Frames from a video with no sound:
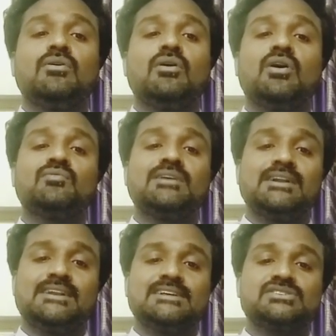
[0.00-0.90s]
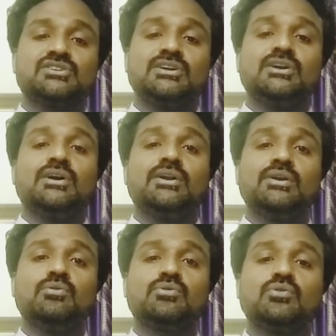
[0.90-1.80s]
of the industry
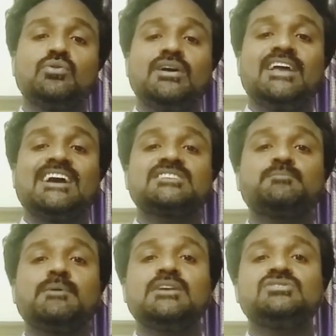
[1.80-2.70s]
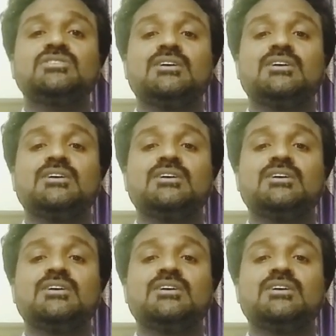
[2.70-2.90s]
due to expansion